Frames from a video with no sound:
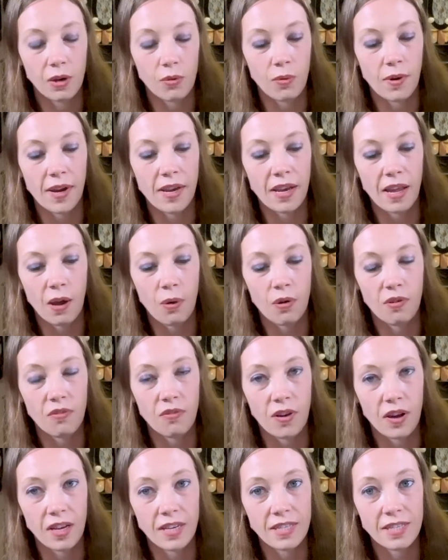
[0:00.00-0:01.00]
right now, if
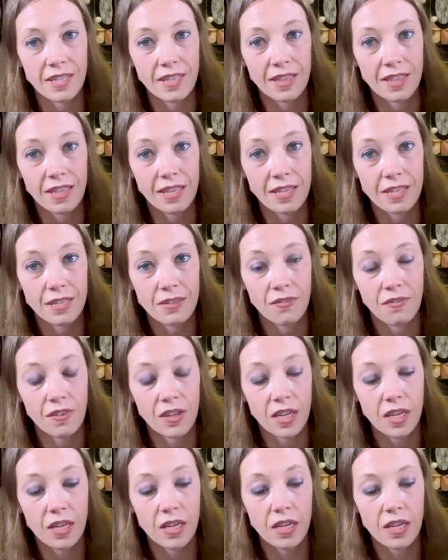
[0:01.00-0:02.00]
I did this
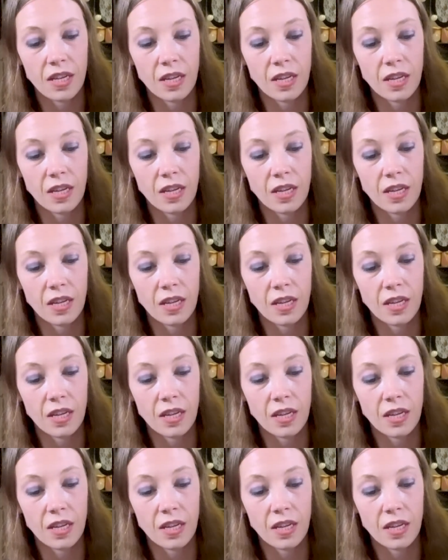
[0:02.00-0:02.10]
V,